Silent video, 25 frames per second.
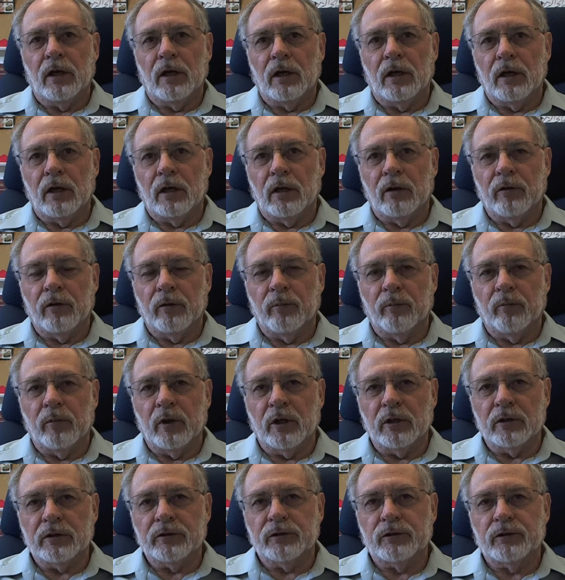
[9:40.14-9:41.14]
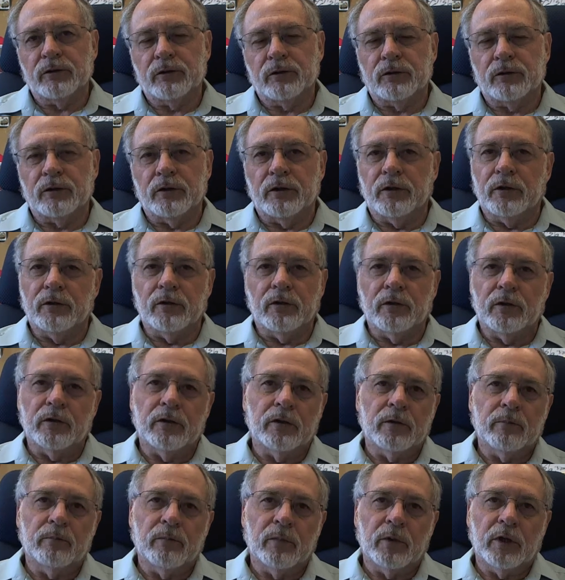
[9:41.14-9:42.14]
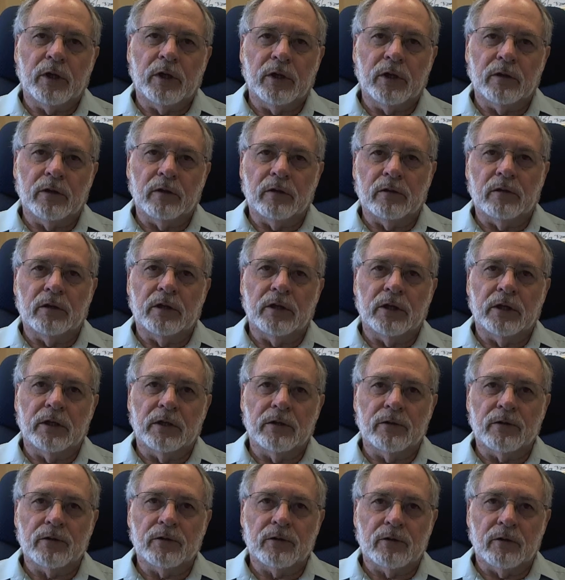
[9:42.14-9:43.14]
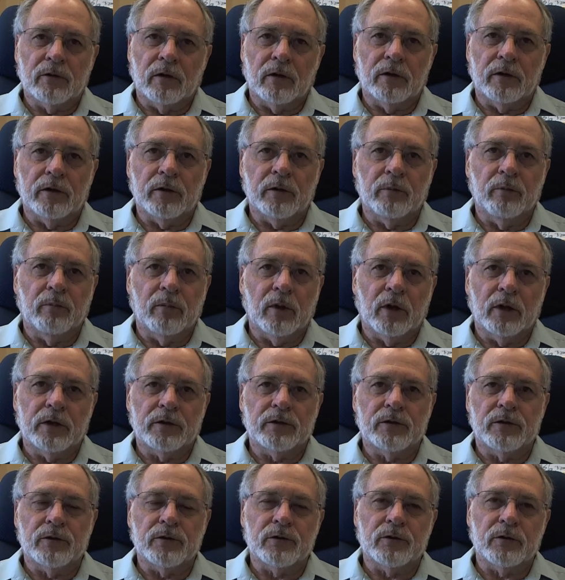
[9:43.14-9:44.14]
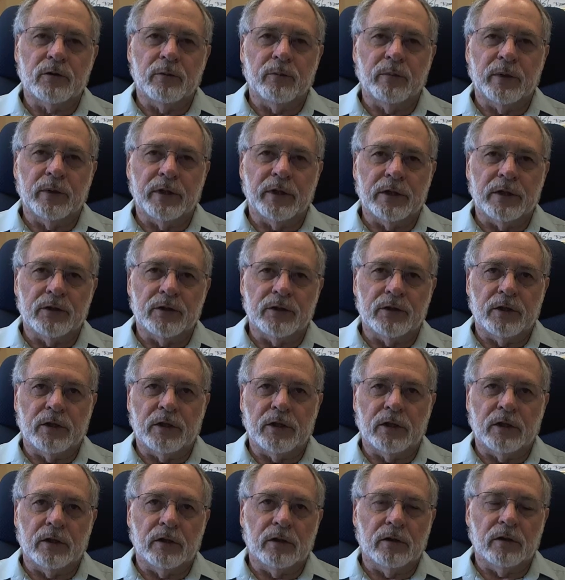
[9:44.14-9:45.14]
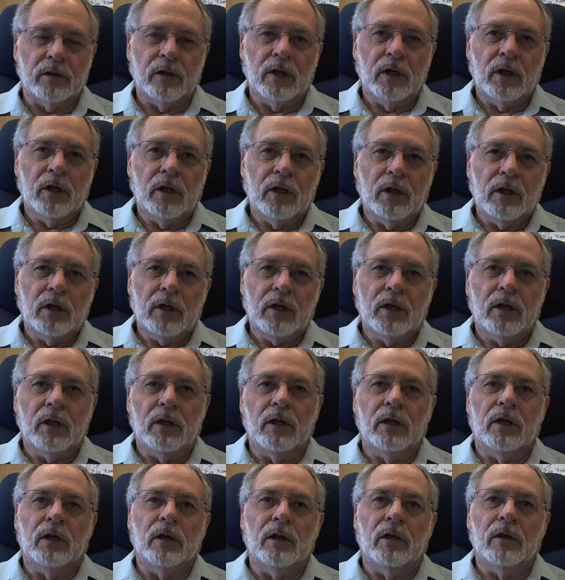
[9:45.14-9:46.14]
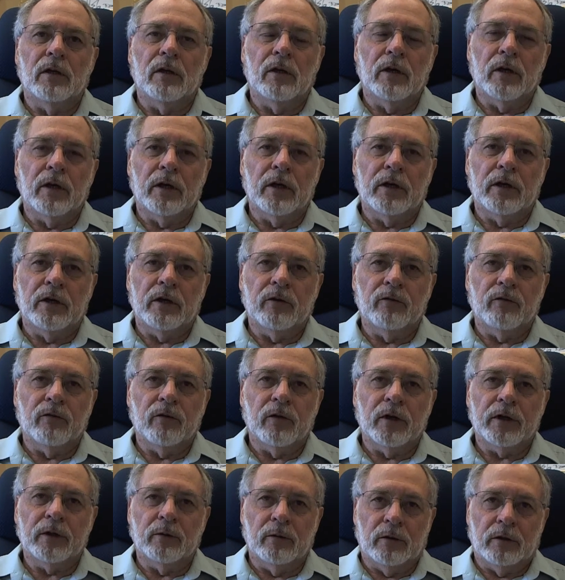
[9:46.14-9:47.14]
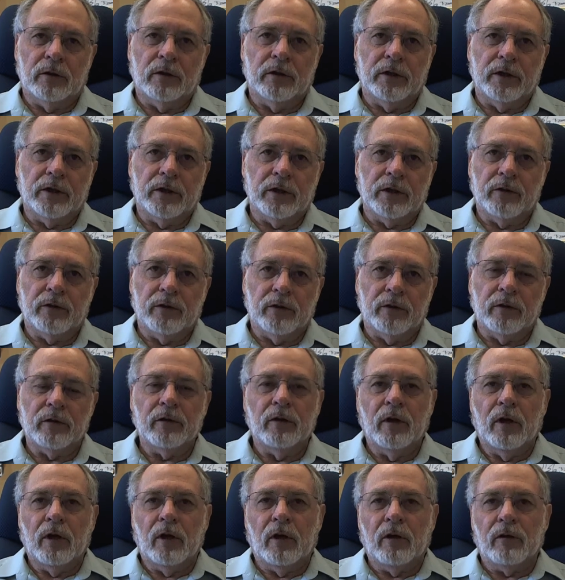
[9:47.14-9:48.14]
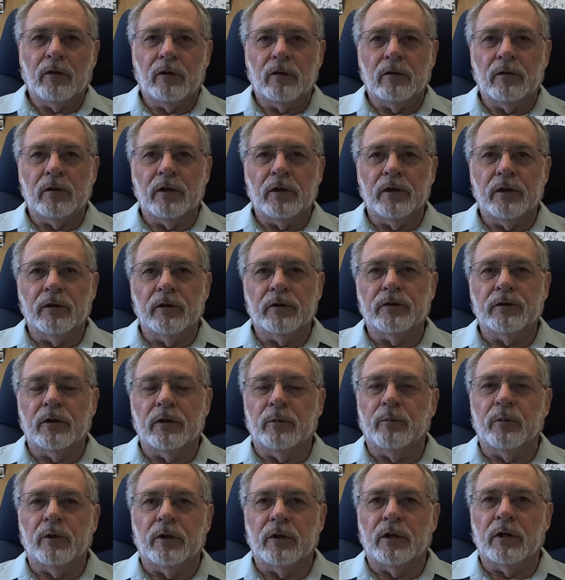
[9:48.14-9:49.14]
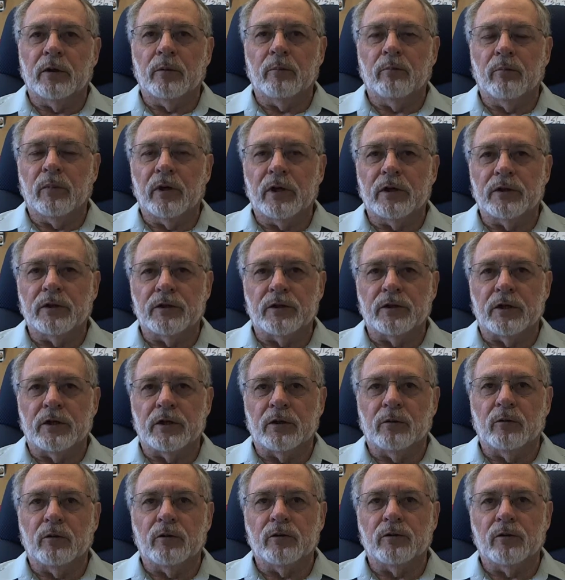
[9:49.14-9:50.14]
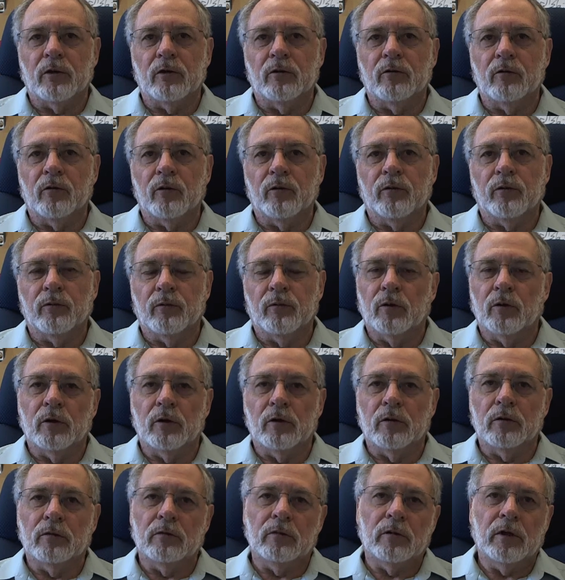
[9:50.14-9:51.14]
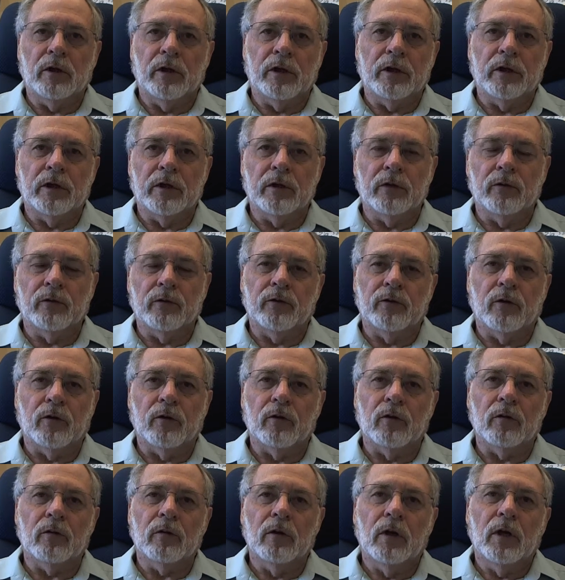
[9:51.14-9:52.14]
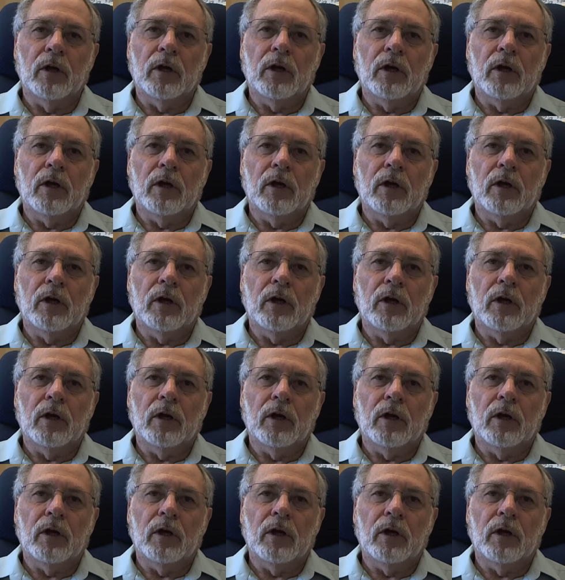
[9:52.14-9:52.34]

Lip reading: the monks in the hinterlands started marches to Beijing, and not infrequently the leadership in Beijing was overthrown. And so